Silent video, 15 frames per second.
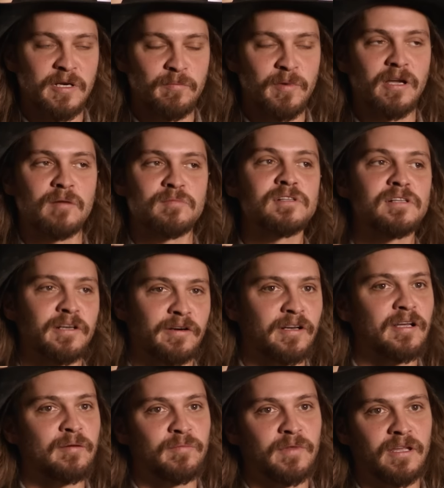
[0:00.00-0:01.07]
It becomes clear to
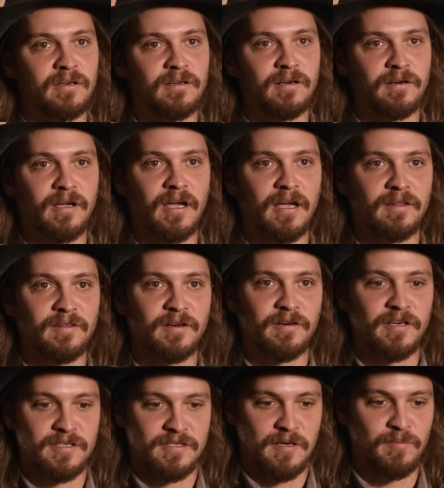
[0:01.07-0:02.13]
him that, okay, there
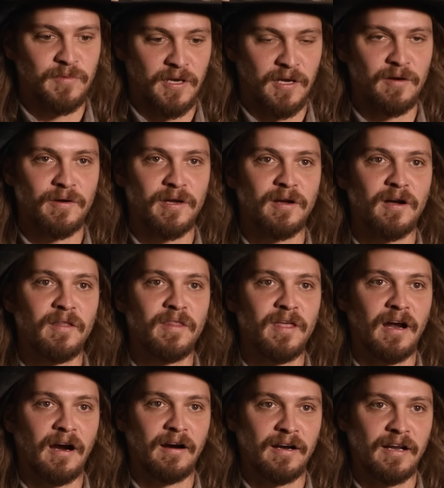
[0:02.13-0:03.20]
is something going on
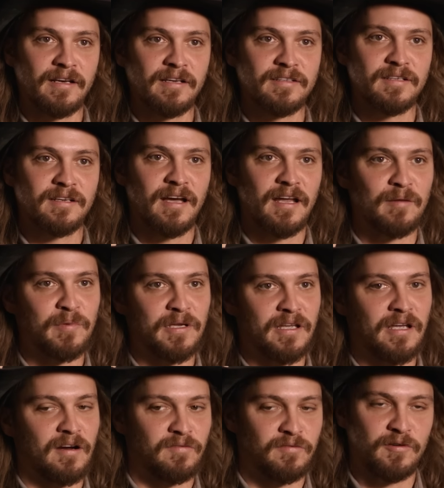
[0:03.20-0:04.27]
there and I need to kind of be
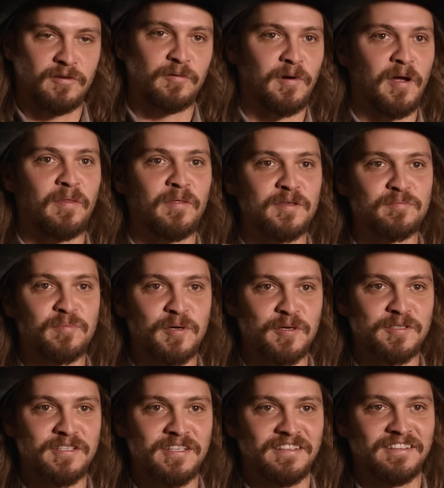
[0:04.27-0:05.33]
careful around this
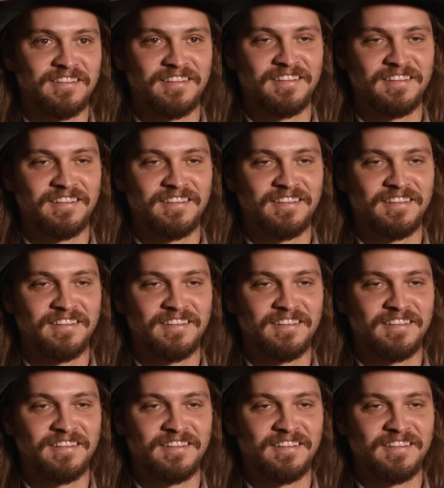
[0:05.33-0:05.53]
person.